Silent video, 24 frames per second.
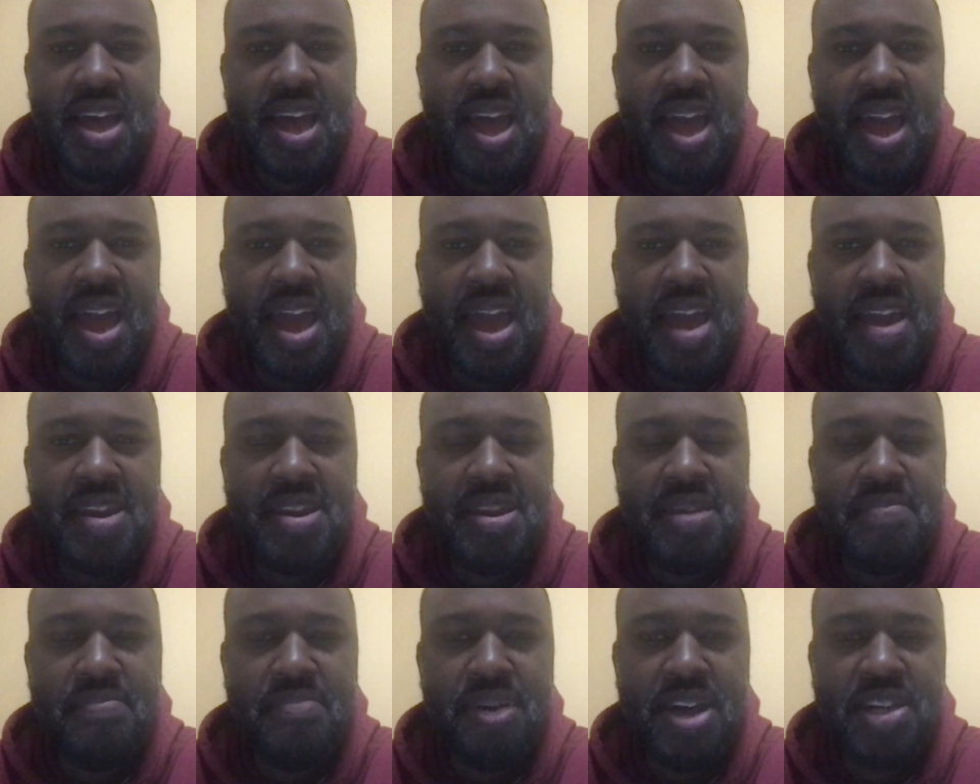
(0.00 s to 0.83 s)
And
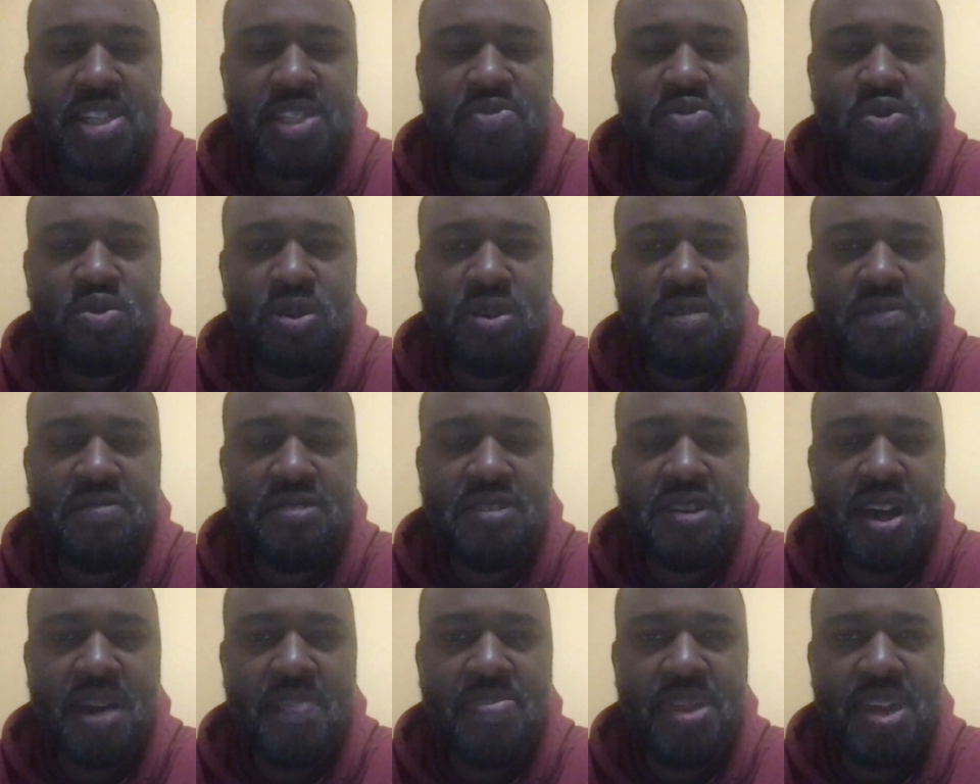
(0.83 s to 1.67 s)
the best rule of
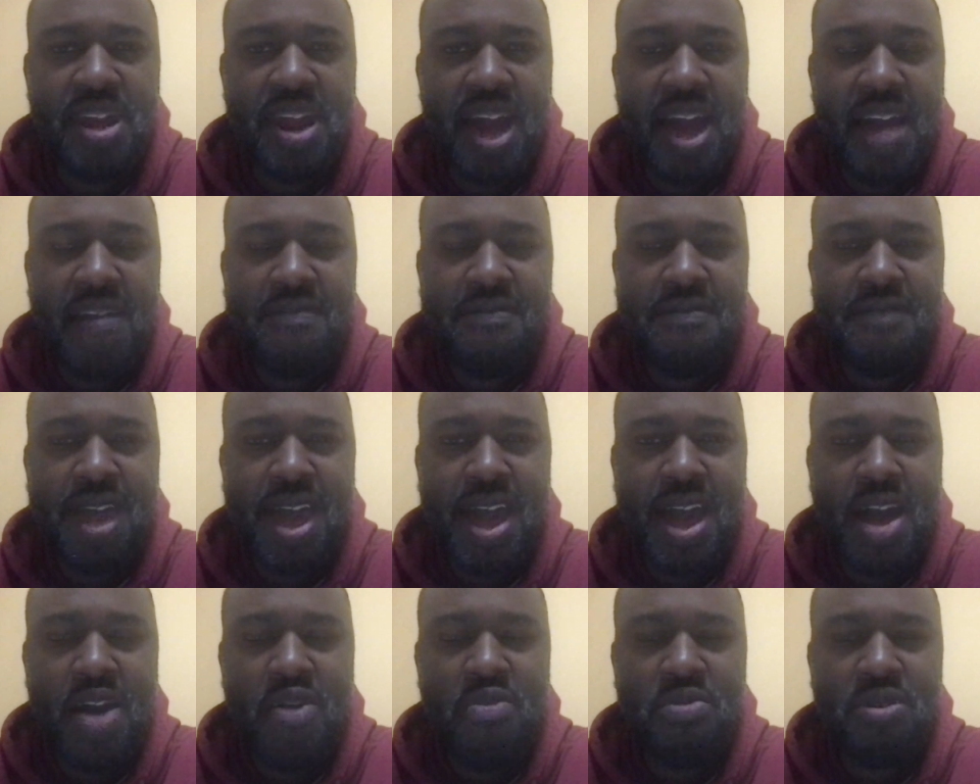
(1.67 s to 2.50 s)
thumb that I
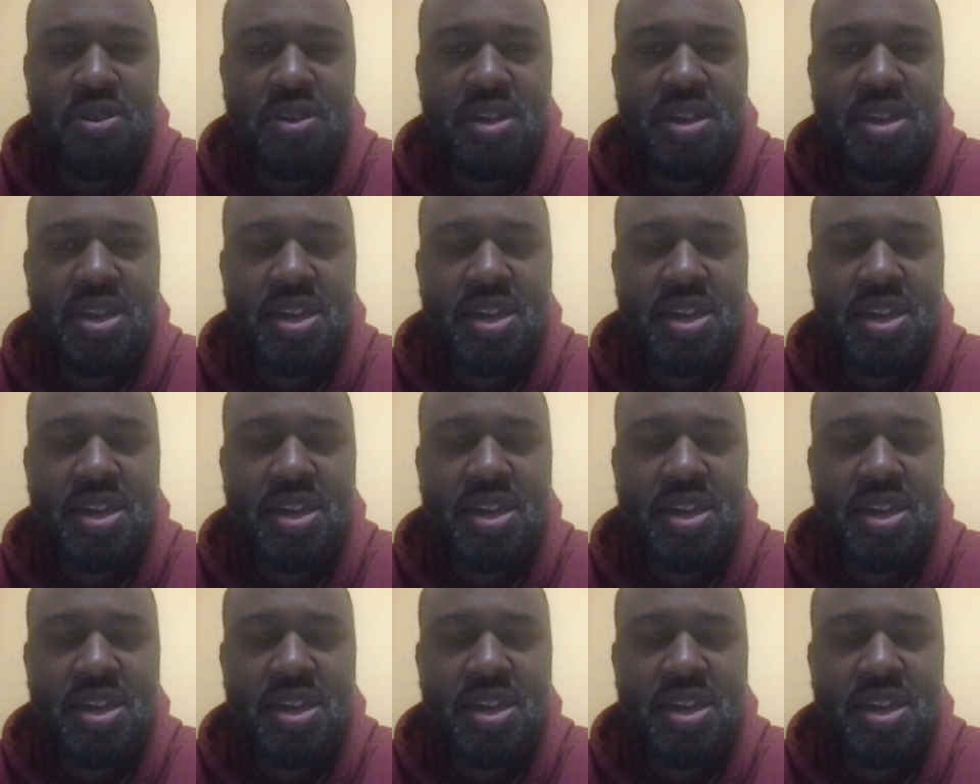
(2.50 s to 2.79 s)
found